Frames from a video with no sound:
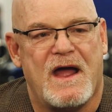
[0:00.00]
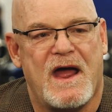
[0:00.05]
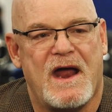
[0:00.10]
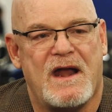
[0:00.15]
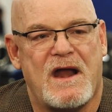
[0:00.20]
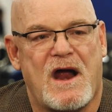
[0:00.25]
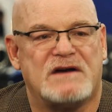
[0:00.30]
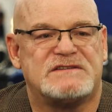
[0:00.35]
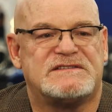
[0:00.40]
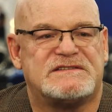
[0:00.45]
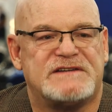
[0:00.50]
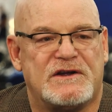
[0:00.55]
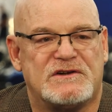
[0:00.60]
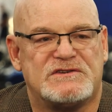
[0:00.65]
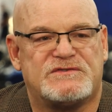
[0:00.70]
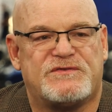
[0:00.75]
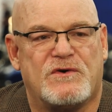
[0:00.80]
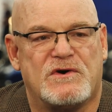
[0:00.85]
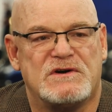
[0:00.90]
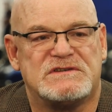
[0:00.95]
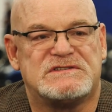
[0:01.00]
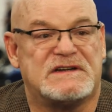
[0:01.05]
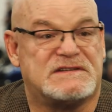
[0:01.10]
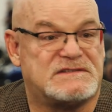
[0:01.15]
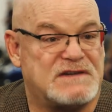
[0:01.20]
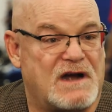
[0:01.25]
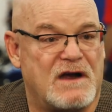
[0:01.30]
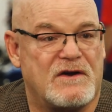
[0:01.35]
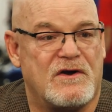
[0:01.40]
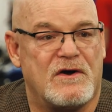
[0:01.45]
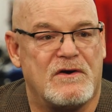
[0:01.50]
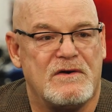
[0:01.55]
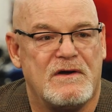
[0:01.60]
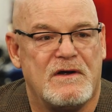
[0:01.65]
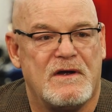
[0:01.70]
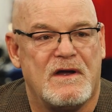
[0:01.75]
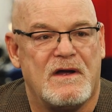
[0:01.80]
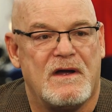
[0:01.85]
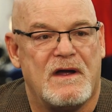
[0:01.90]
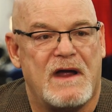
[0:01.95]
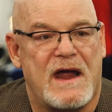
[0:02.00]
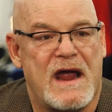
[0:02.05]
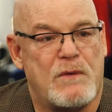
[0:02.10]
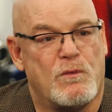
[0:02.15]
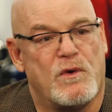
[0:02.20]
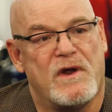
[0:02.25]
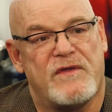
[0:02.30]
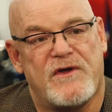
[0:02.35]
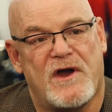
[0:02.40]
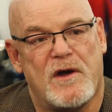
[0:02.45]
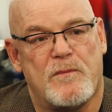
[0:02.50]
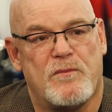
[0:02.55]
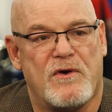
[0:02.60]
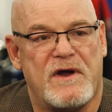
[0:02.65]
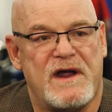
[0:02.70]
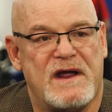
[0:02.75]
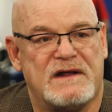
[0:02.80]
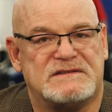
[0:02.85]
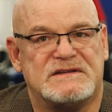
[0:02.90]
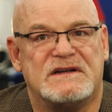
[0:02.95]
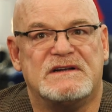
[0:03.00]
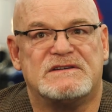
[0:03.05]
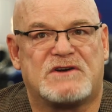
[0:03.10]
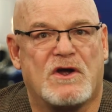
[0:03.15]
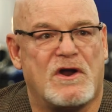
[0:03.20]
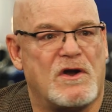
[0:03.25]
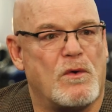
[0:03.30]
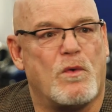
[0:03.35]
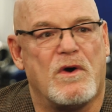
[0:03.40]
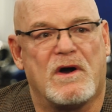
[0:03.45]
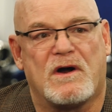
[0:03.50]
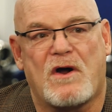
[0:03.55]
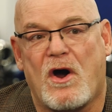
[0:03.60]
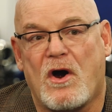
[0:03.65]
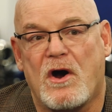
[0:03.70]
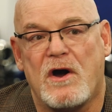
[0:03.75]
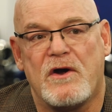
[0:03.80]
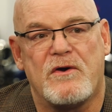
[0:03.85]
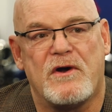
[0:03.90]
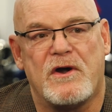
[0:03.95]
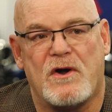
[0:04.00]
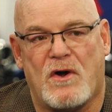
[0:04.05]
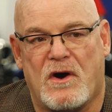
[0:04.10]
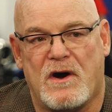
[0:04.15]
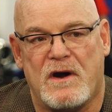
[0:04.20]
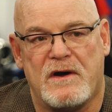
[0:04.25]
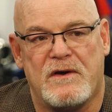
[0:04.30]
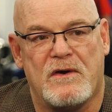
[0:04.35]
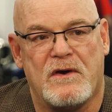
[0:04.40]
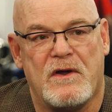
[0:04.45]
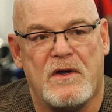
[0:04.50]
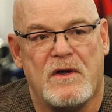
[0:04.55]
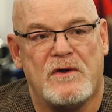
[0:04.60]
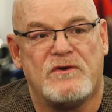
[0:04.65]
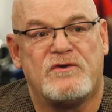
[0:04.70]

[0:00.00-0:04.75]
And our sales force at Tucker and with our brands is going to work harder and harder